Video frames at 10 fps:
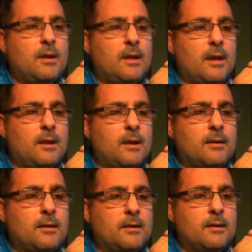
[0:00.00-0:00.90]
And
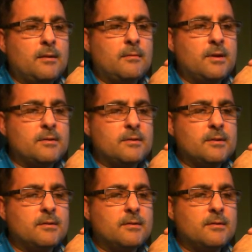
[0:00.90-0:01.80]
but
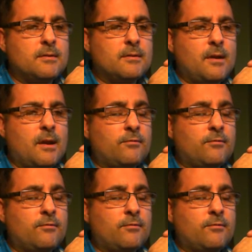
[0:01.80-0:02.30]
as